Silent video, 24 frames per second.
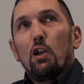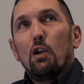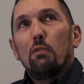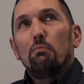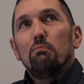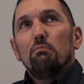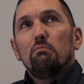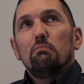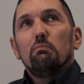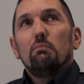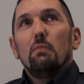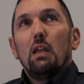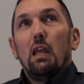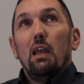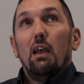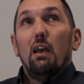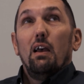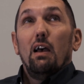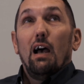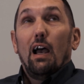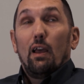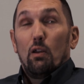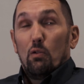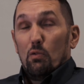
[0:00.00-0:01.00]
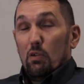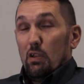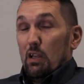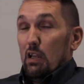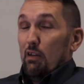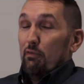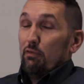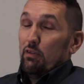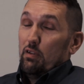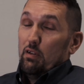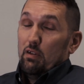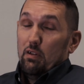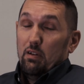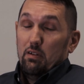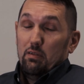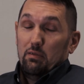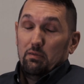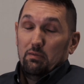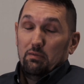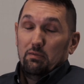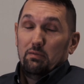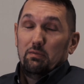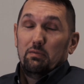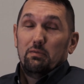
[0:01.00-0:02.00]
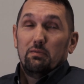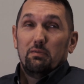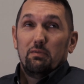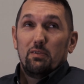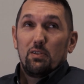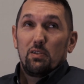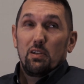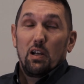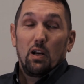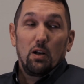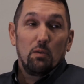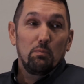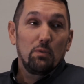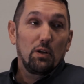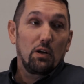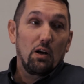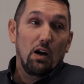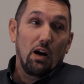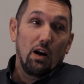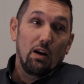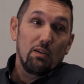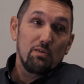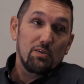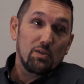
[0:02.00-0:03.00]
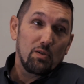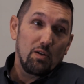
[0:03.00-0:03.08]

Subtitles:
up. I don't have to start up the car and